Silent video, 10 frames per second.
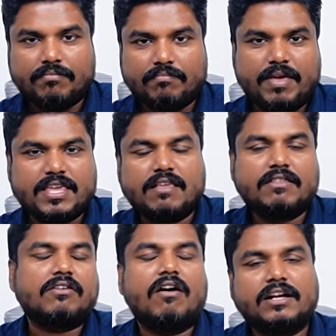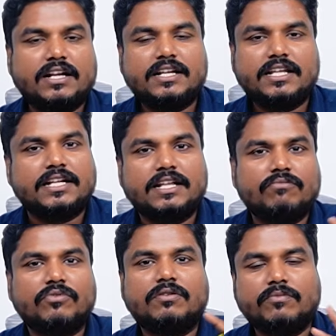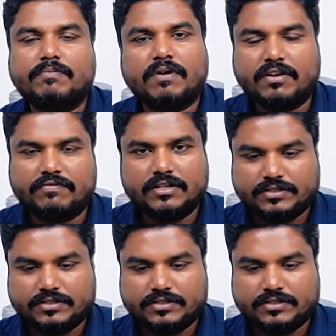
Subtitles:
making the cotton DNA more powerful.